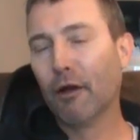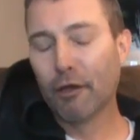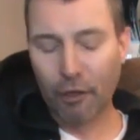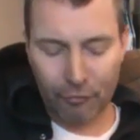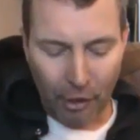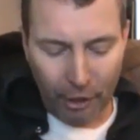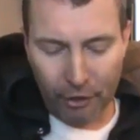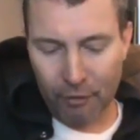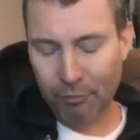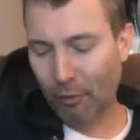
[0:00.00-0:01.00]
I got
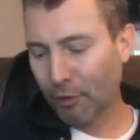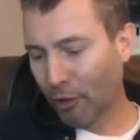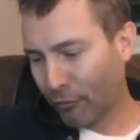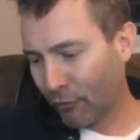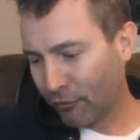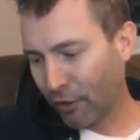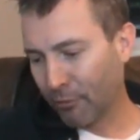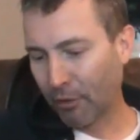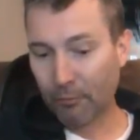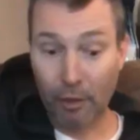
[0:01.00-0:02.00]
that kind of plumbing, not this
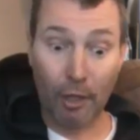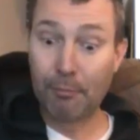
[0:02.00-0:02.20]
kind of plumbing.